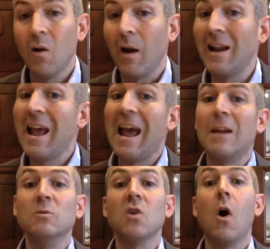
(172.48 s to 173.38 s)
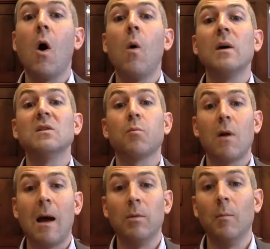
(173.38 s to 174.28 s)
right? And it was always a
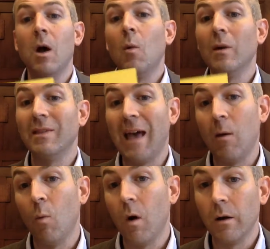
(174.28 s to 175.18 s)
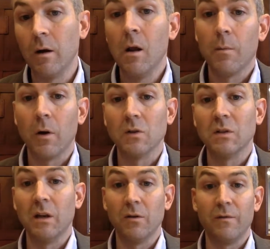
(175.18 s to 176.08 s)
problem with that one person
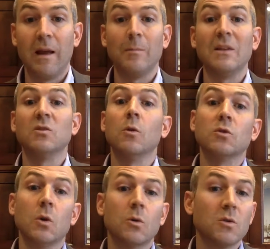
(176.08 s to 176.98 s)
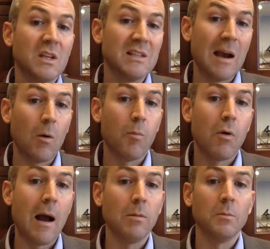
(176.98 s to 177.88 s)
in your family. So nosotros is our
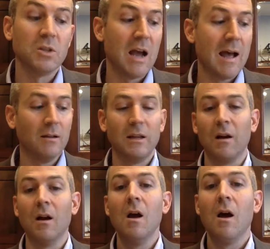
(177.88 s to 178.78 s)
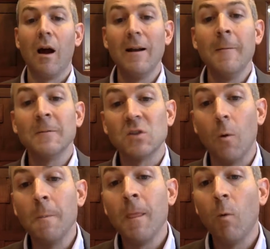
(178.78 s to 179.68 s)
problem child here, right?
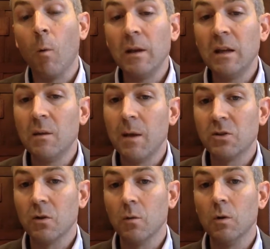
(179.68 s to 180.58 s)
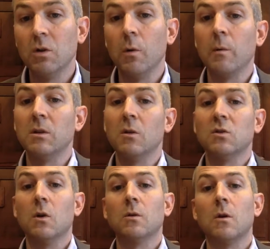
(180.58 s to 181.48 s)
So what we need to make sure that we're doing with
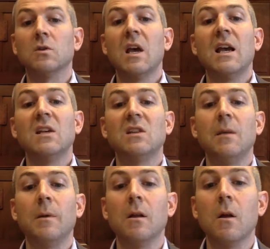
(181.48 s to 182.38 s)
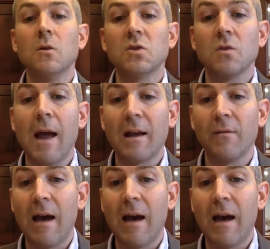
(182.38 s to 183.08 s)
nosotros is keeping close track of